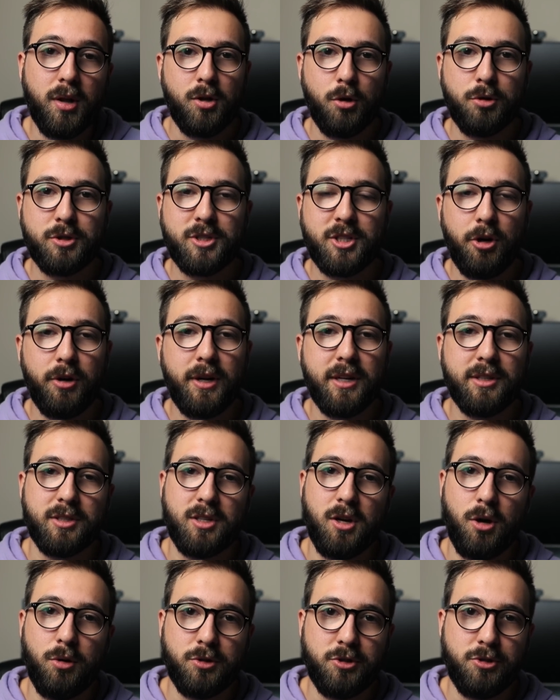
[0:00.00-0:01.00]
those tokens
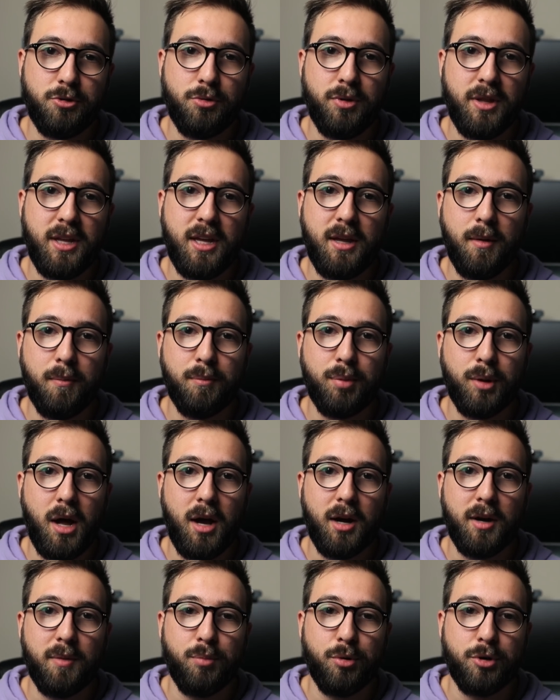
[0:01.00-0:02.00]
go to the
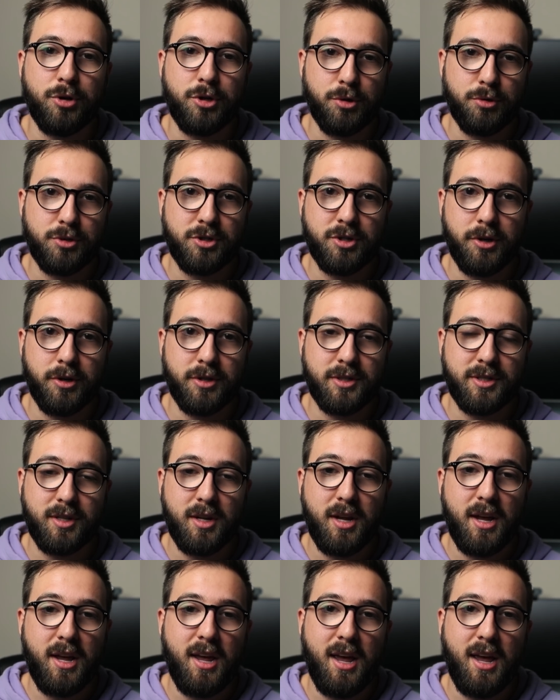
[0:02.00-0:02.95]
block producers,